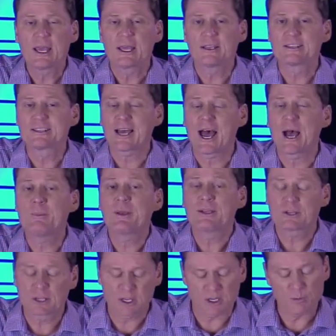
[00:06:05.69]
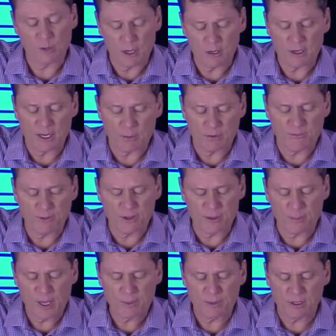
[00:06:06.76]
And time in community with the
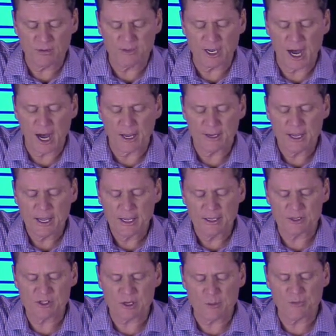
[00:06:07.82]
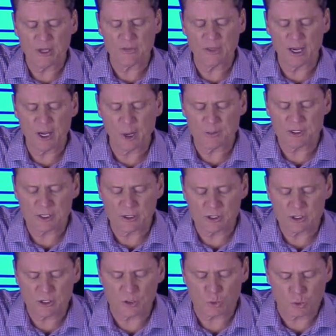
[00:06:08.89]
people of God is something that helps
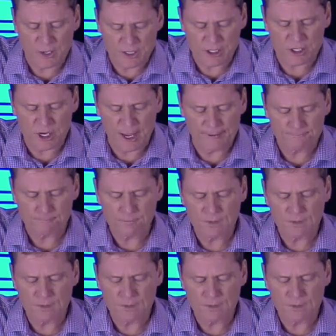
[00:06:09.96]
us to reset.